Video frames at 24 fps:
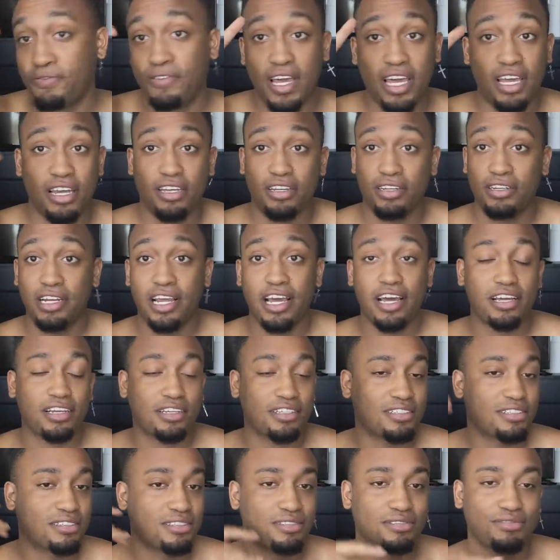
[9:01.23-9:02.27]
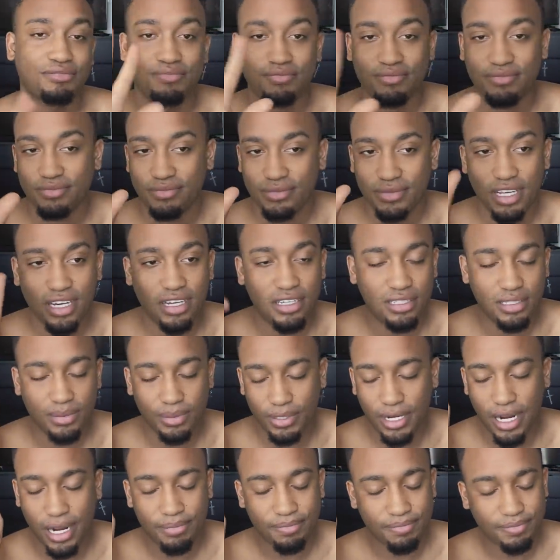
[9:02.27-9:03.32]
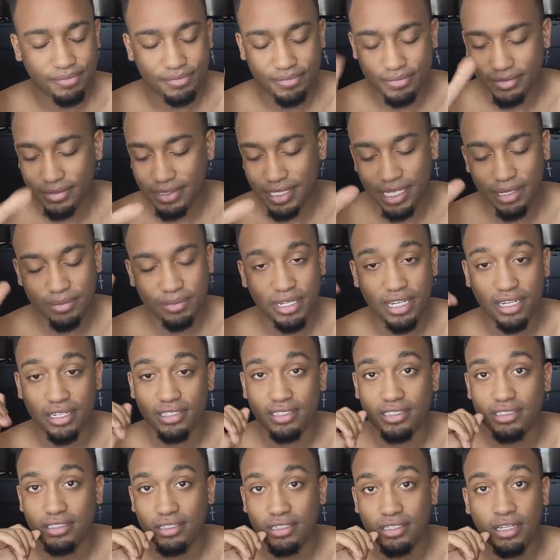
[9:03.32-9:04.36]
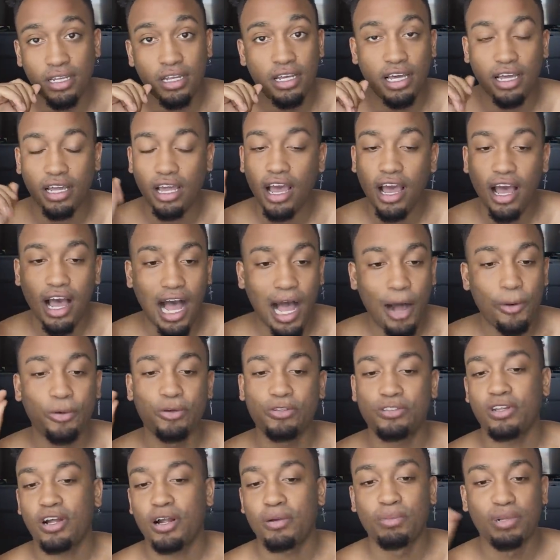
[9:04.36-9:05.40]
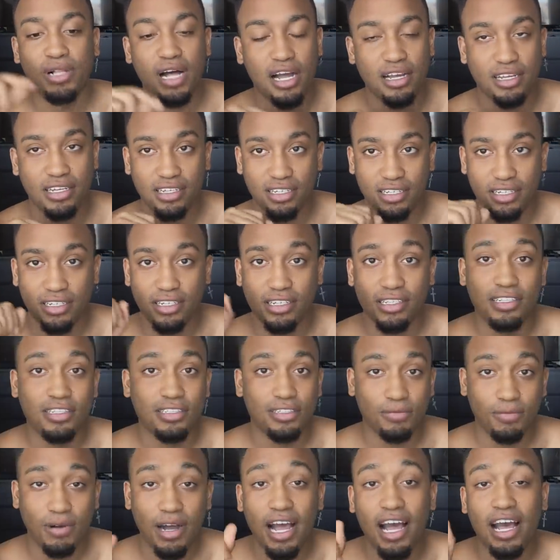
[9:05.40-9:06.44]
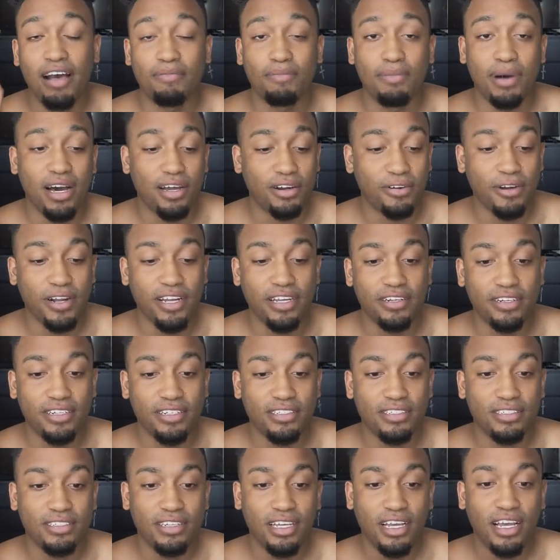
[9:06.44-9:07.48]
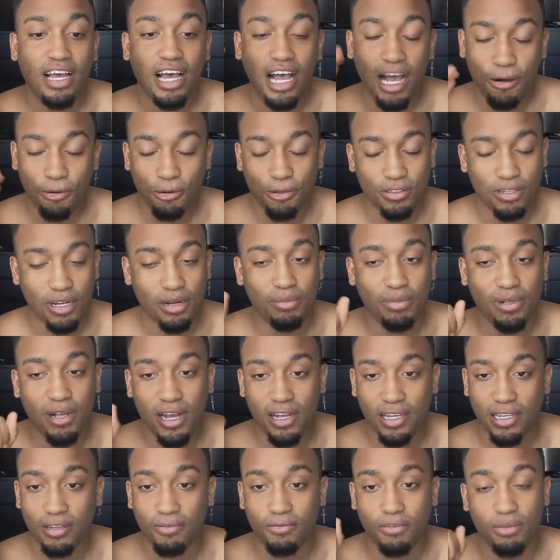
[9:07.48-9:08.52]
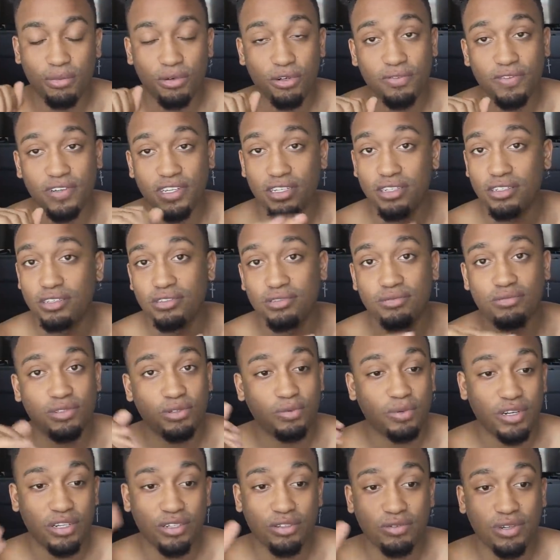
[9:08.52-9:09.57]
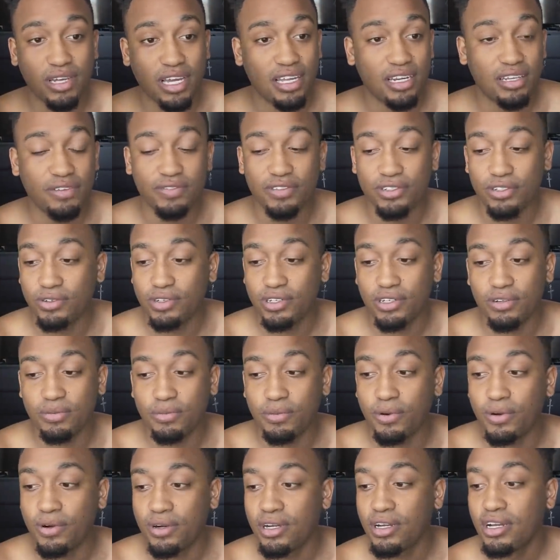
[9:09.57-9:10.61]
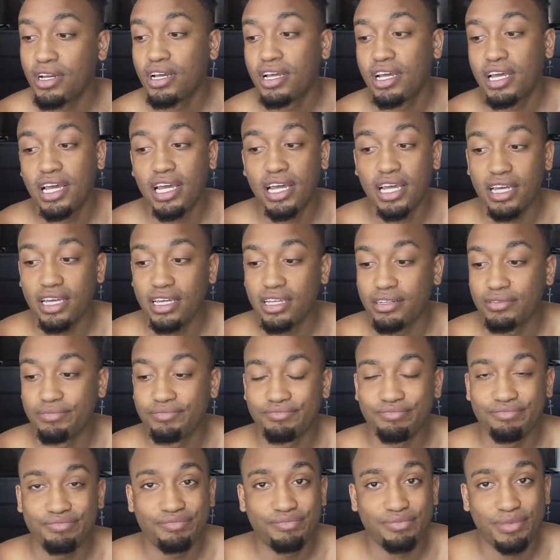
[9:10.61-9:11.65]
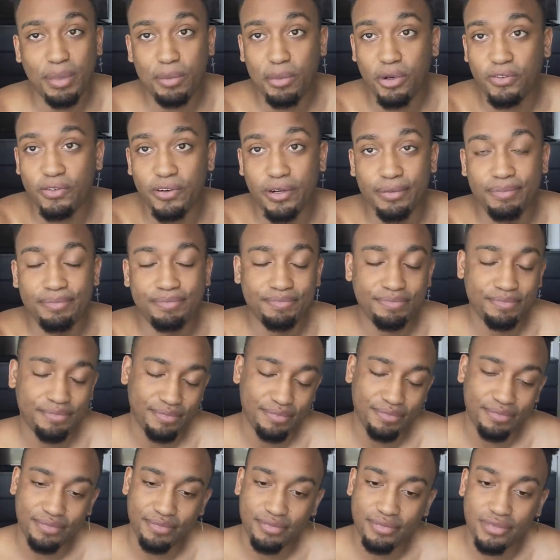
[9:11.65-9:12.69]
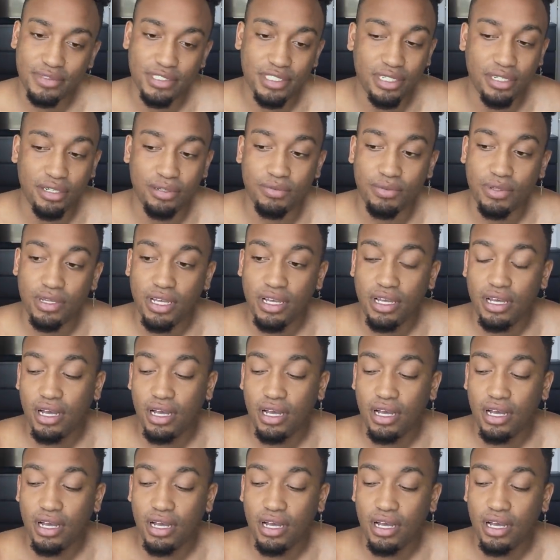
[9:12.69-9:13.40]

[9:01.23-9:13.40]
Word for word: fake next, unsubscribe. I'm done. Like, I will start blocking, and this is why I have moderators. I will start blocking, removing you to where you can't even do it no more, and I'm over it. So